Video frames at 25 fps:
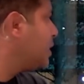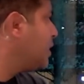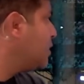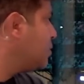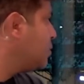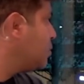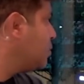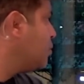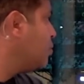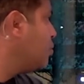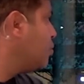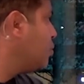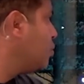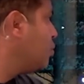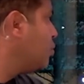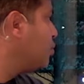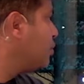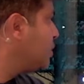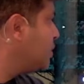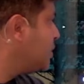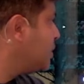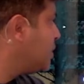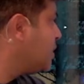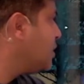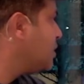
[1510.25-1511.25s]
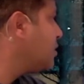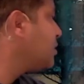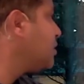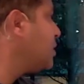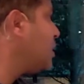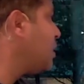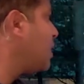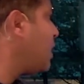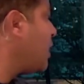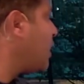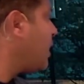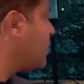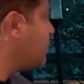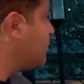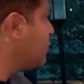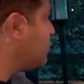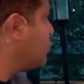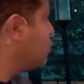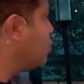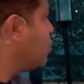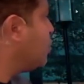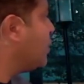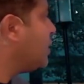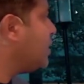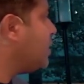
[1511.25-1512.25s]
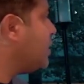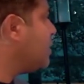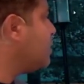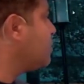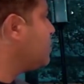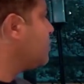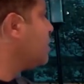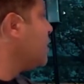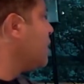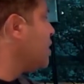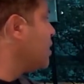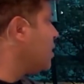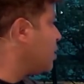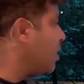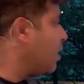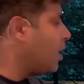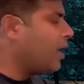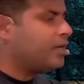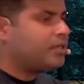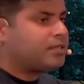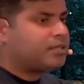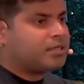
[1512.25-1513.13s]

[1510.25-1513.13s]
So you go to CDK CLI, do init, right?